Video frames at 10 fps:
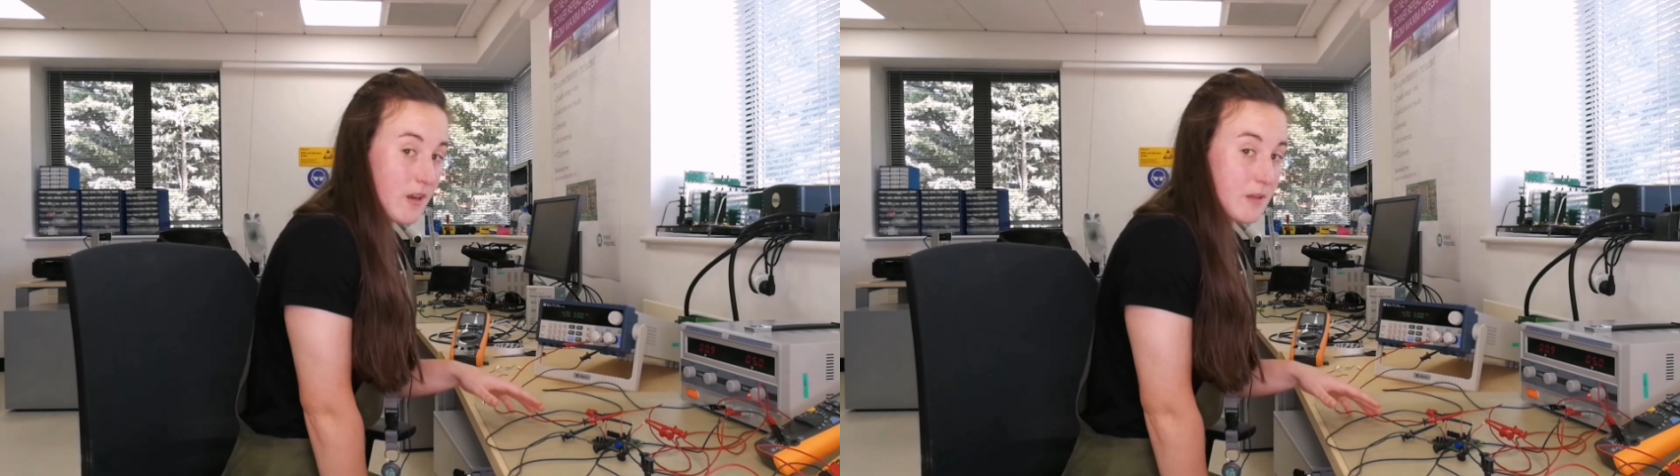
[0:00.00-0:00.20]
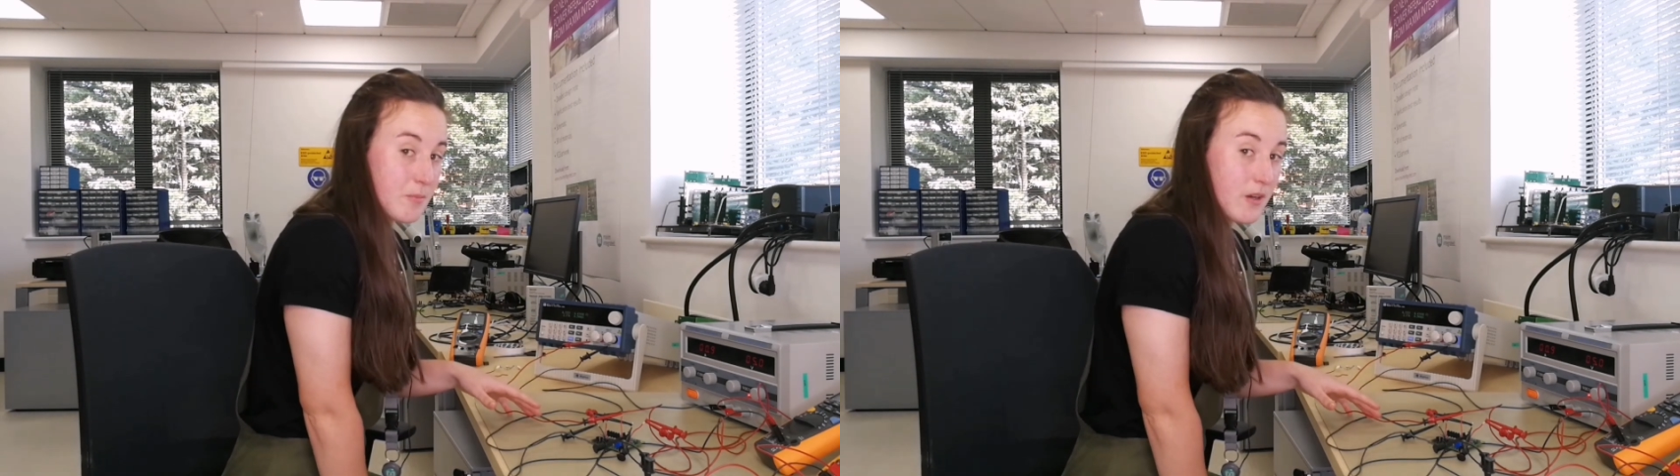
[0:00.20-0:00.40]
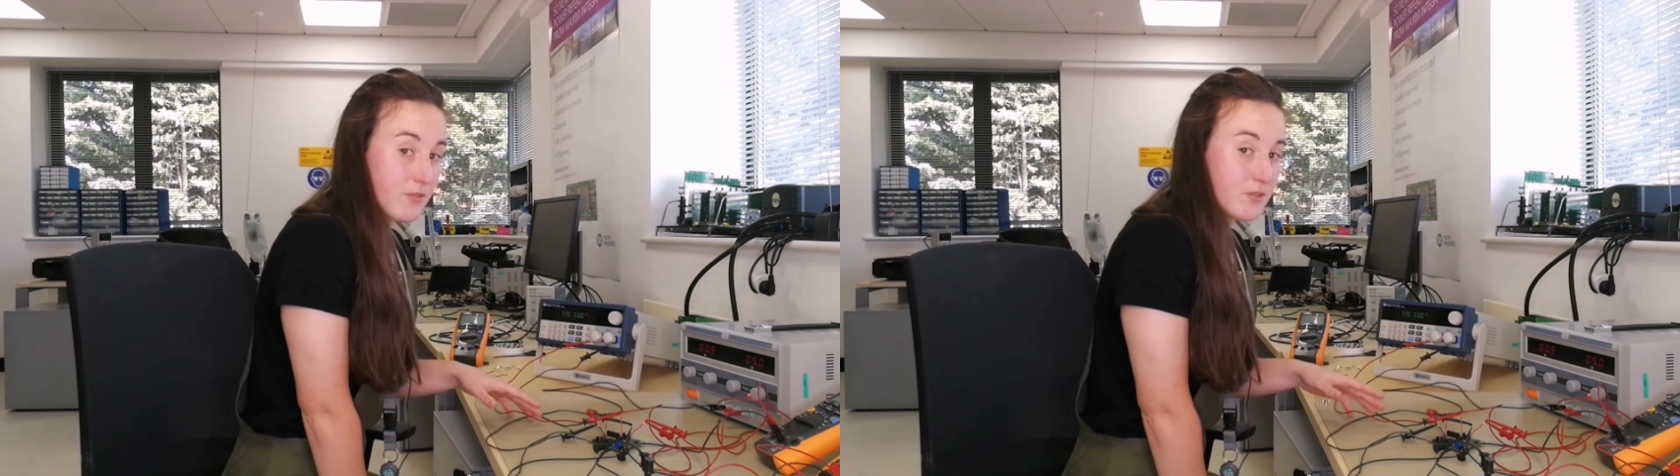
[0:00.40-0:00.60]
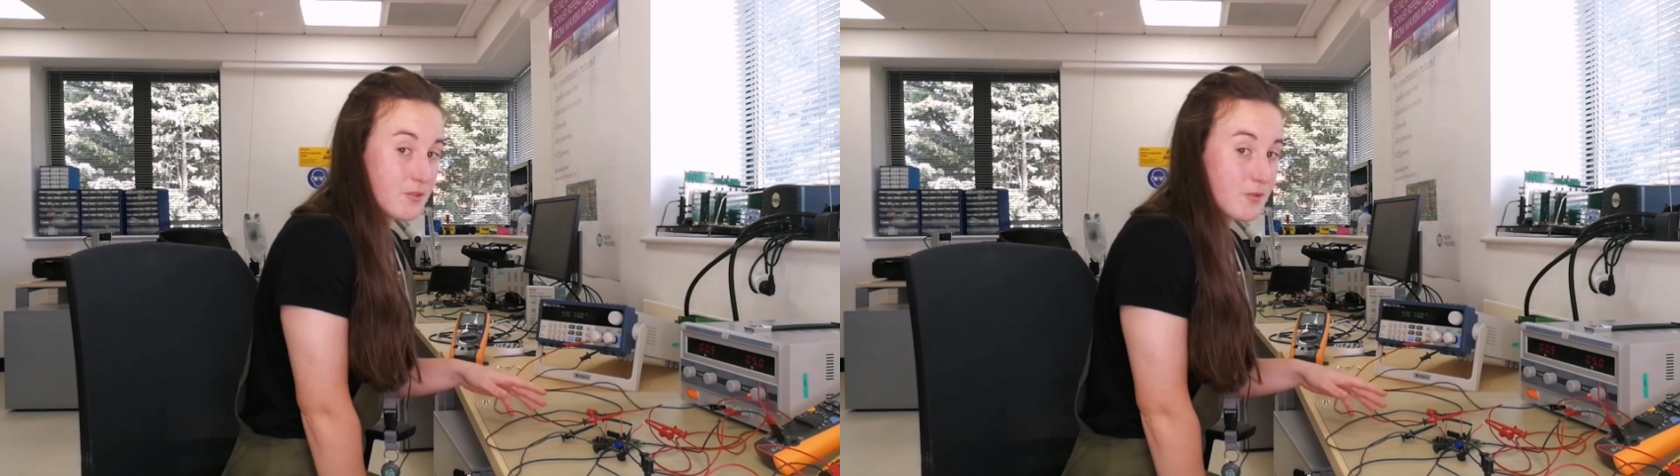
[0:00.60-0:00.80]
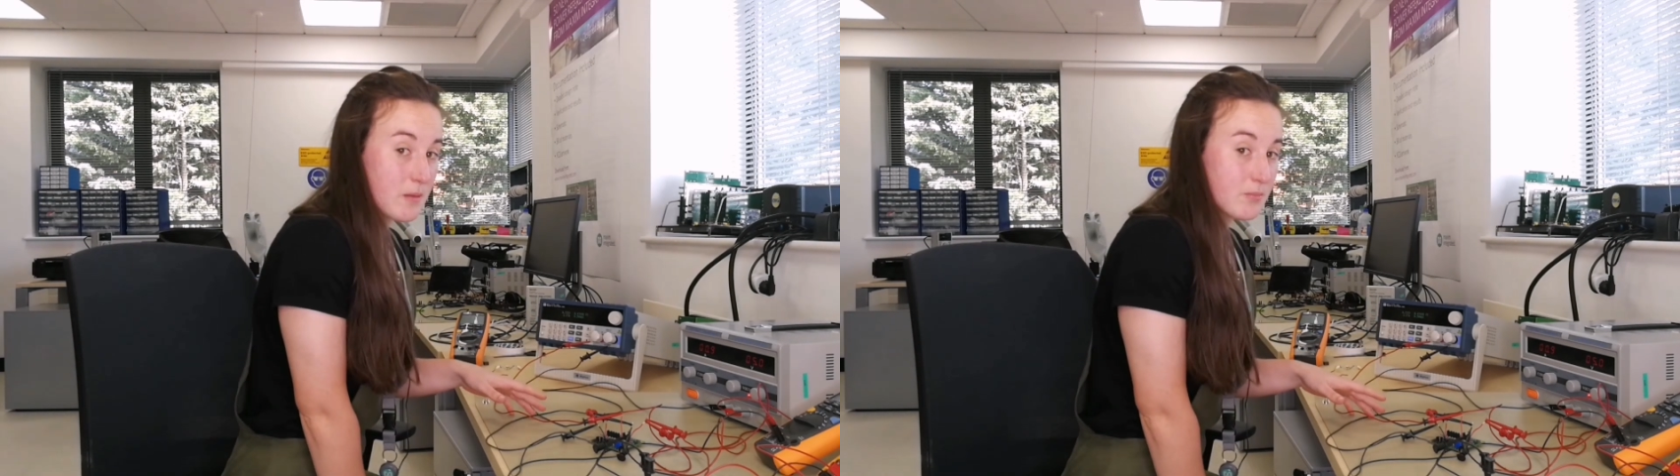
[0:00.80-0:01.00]
limit of
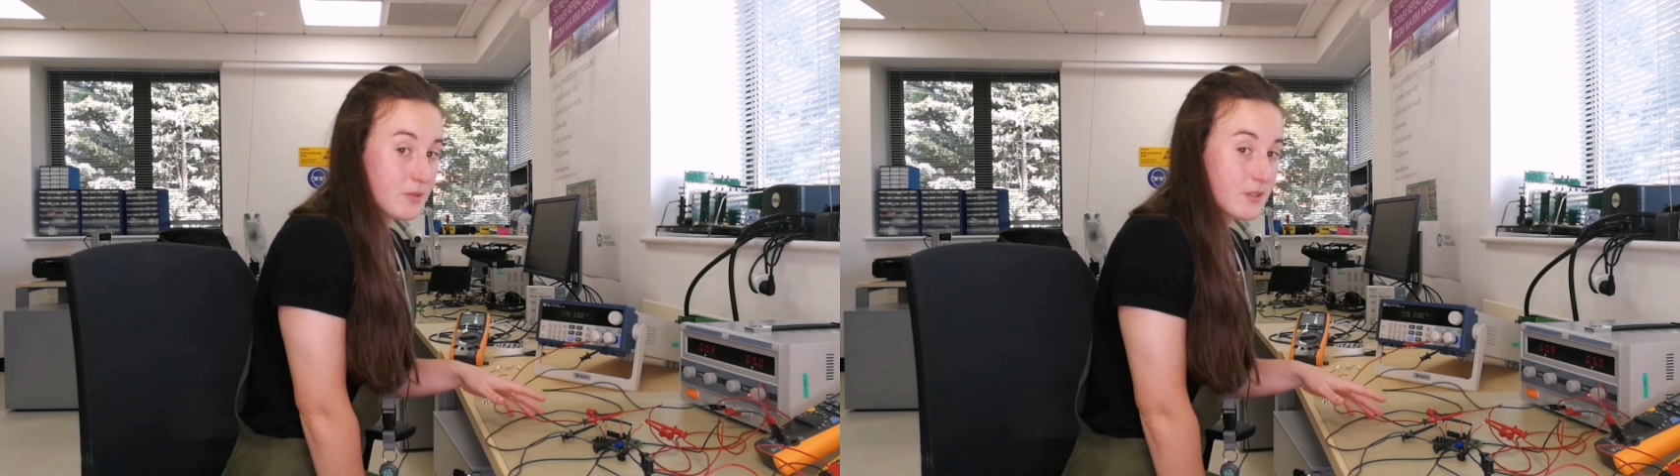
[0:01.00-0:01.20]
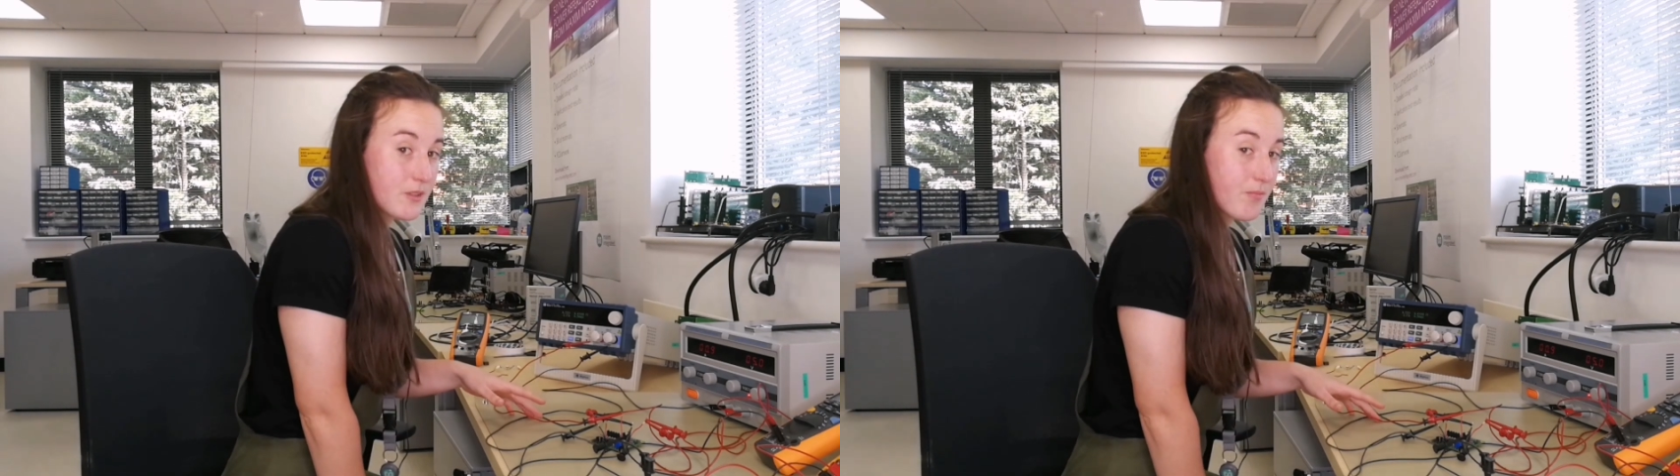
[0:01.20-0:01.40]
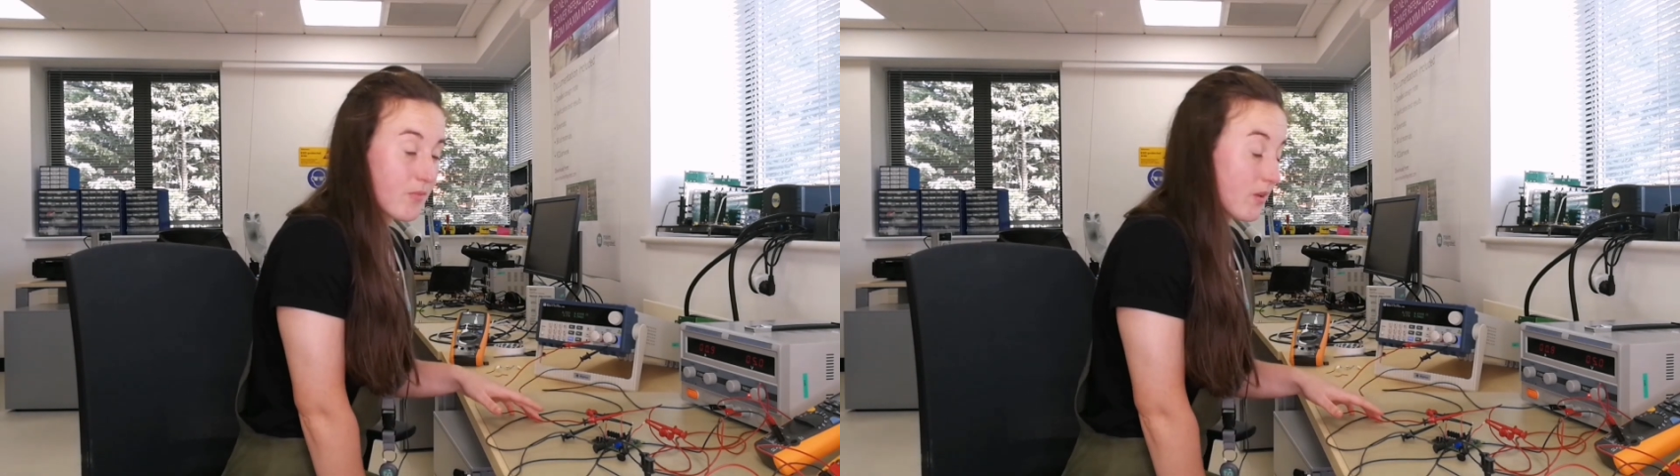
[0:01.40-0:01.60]
2 amps.